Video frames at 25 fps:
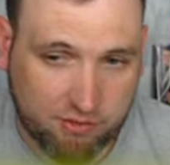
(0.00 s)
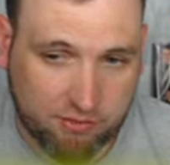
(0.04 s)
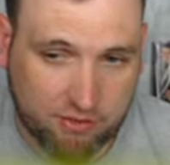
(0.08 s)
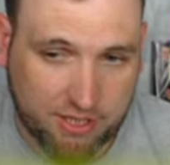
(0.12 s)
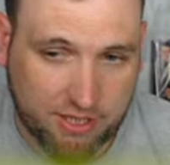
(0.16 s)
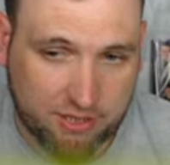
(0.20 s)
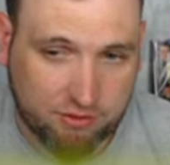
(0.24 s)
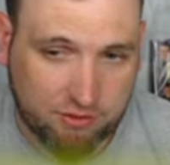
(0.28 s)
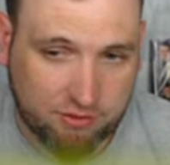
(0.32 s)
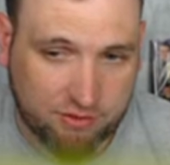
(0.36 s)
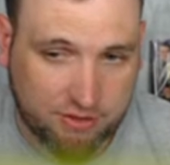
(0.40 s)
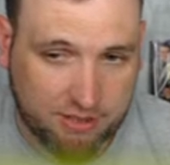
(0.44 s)

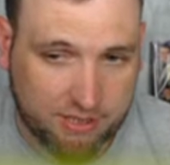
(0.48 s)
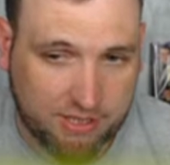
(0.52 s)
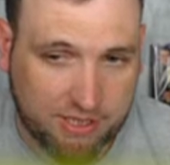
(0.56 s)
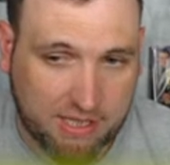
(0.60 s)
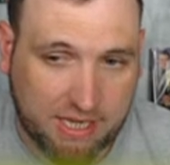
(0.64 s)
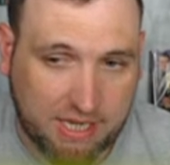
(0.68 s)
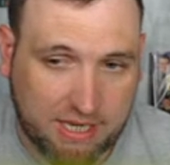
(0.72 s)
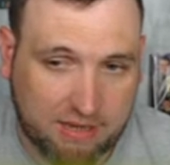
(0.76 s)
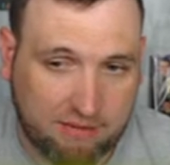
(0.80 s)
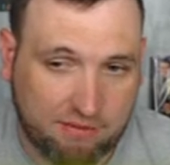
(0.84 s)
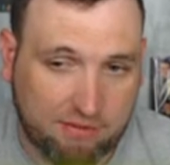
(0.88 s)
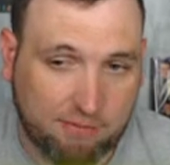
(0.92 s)
Nature did
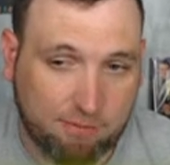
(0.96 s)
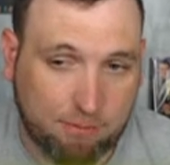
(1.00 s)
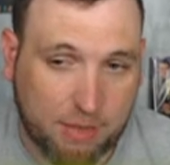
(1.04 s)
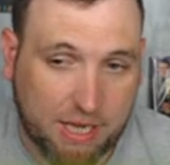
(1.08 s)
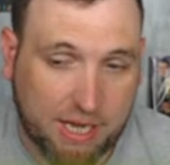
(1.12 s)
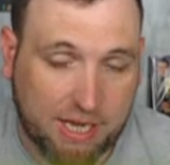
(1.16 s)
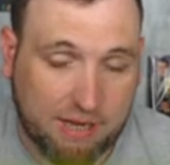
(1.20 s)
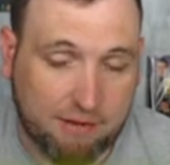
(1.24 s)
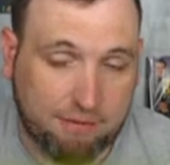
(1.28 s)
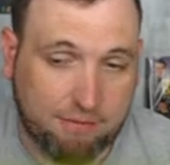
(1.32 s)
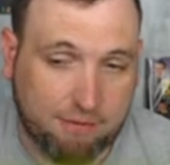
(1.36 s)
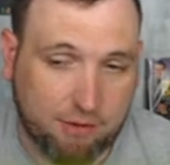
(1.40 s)
have
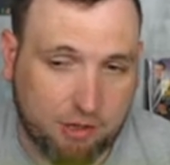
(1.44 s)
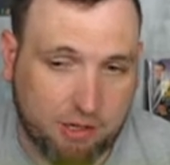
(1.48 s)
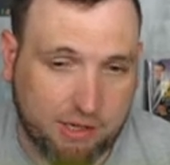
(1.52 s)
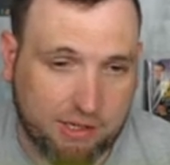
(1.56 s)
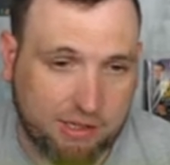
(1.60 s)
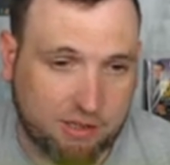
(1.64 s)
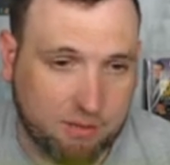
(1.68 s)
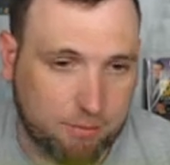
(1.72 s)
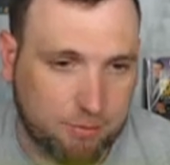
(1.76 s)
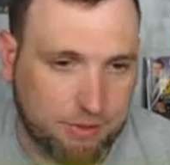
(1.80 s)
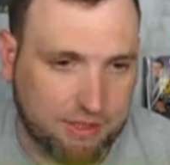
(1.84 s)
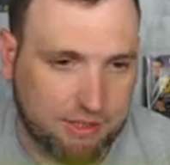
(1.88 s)
by far
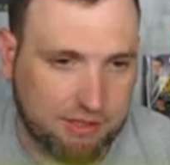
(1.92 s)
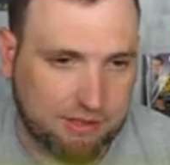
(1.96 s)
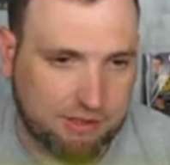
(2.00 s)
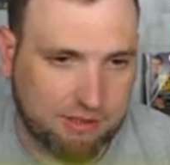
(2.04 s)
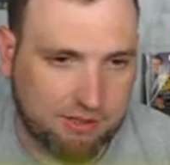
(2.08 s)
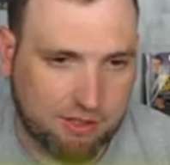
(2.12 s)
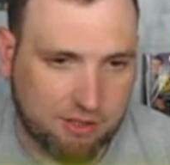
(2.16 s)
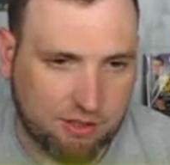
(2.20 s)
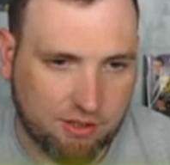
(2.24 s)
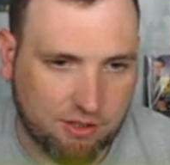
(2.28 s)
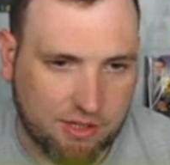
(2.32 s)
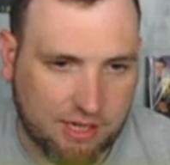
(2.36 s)
the biggest
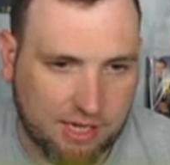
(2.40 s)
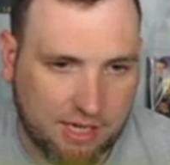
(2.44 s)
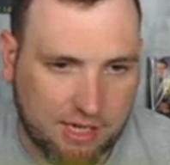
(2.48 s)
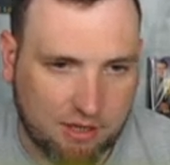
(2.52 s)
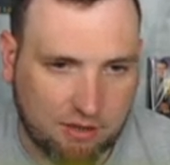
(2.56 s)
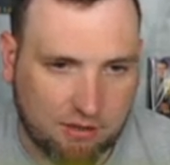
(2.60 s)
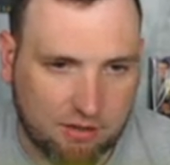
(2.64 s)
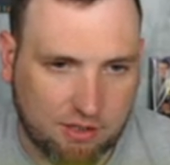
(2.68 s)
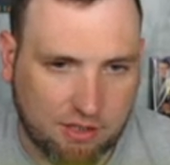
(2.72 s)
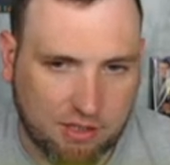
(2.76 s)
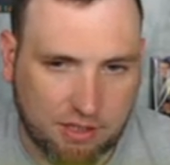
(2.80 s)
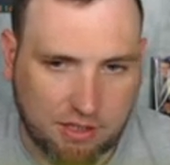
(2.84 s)

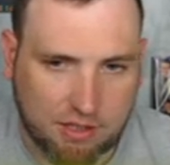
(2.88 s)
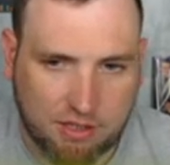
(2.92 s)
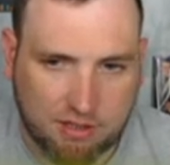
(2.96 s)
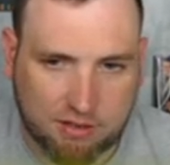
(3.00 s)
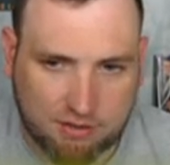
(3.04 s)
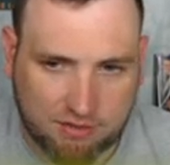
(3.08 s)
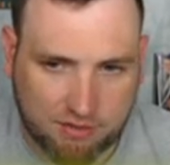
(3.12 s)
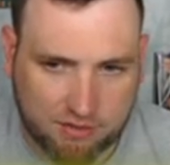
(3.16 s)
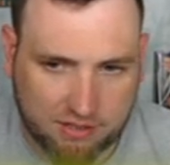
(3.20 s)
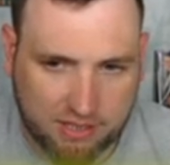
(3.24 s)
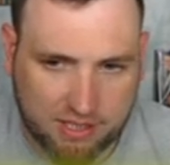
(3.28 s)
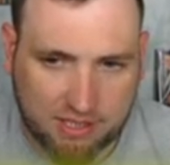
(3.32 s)
turnout.
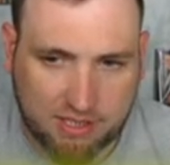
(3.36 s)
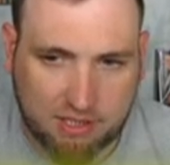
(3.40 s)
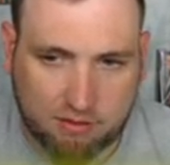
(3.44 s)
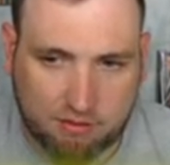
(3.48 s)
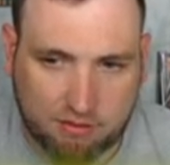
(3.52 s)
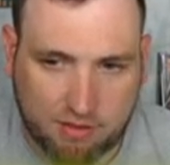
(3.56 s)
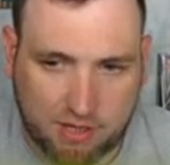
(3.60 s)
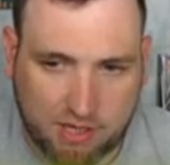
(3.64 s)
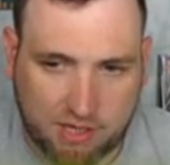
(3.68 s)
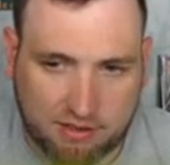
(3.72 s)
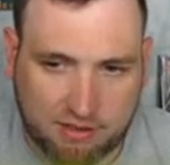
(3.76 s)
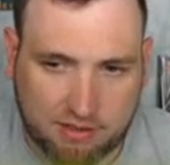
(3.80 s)
Second
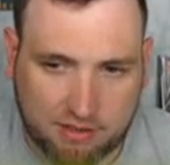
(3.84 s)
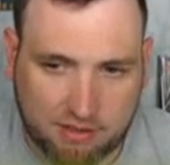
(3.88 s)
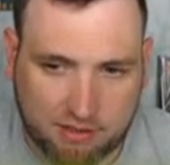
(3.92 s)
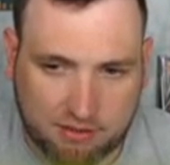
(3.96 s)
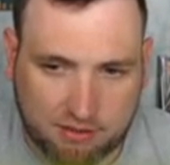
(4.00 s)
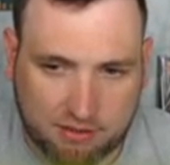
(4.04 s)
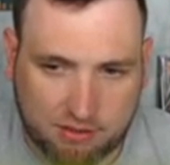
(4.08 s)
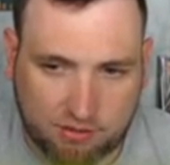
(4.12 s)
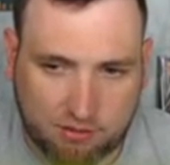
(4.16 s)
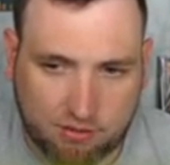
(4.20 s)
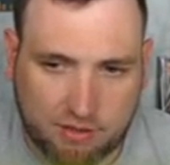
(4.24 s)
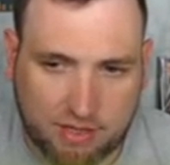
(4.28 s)
right there
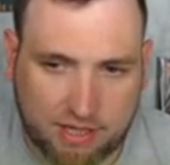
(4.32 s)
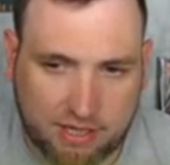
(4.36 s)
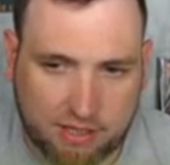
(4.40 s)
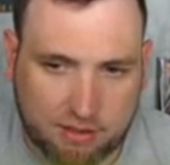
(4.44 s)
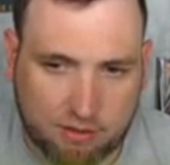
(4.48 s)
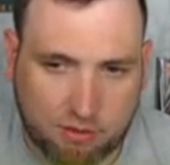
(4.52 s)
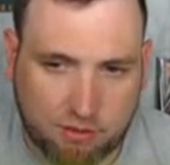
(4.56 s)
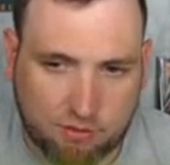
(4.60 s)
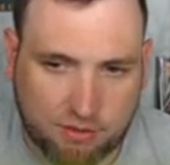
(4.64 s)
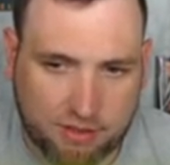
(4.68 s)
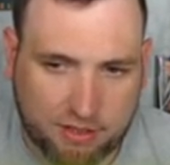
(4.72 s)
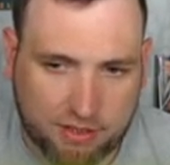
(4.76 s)
too.
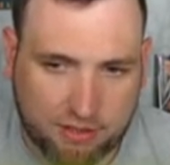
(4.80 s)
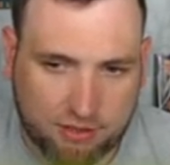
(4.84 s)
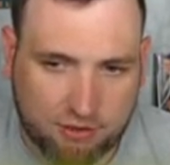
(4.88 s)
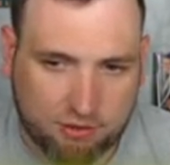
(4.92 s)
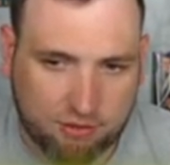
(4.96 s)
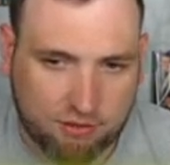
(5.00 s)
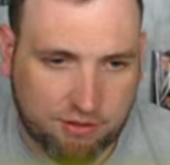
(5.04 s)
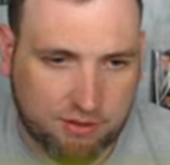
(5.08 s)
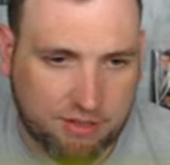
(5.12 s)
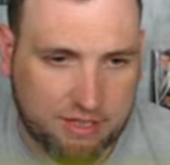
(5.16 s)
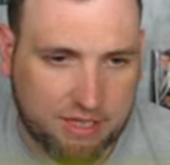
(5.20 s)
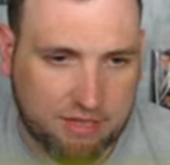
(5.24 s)
Agro
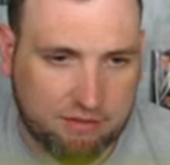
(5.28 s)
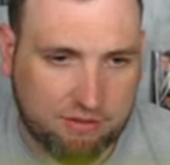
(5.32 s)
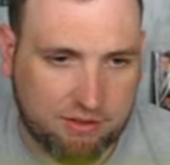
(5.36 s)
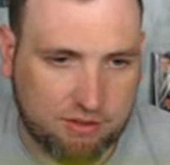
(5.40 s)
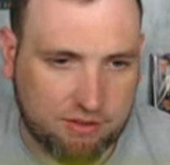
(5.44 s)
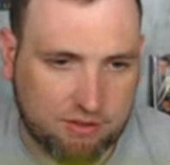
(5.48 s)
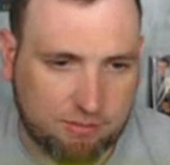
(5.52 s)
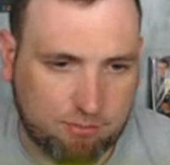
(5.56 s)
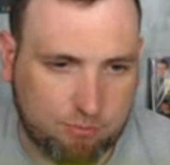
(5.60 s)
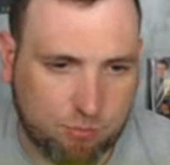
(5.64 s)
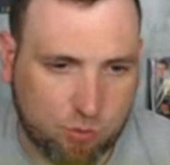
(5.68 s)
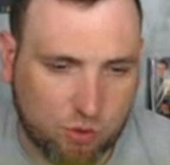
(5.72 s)
Nature
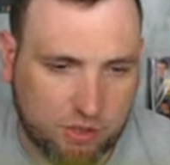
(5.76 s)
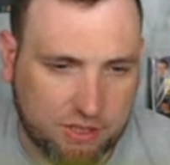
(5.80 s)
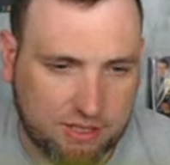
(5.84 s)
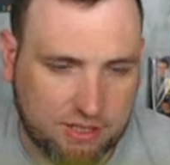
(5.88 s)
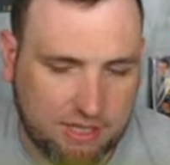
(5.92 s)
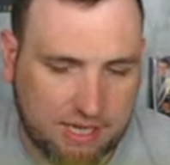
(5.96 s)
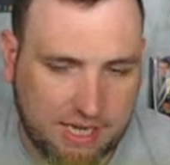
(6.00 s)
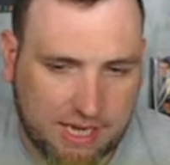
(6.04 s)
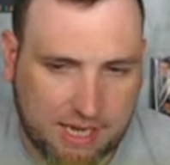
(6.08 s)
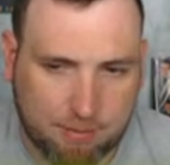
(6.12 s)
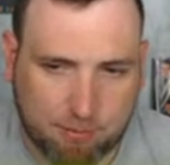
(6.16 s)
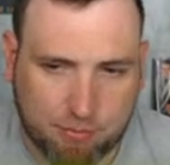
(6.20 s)

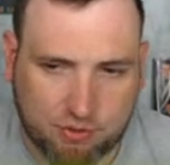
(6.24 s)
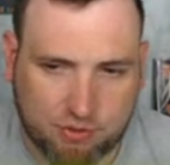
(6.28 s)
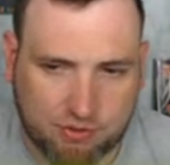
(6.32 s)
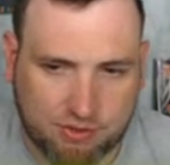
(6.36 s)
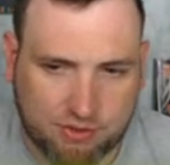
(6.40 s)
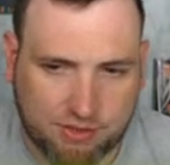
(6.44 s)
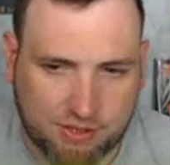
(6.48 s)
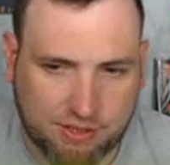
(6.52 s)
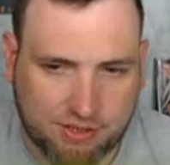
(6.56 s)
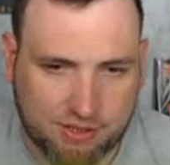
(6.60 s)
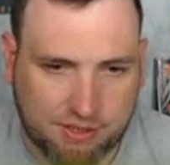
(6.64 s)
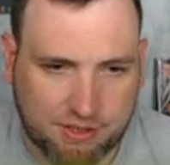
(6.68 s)

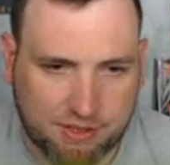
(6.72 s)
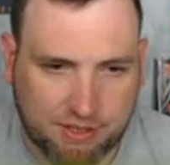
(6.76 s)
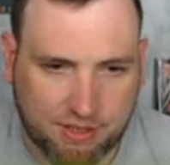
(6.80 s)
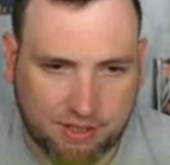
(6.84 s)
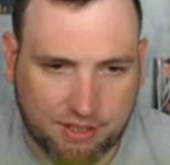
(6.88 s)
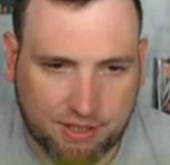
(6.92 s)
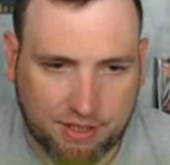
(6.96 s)
11.9%.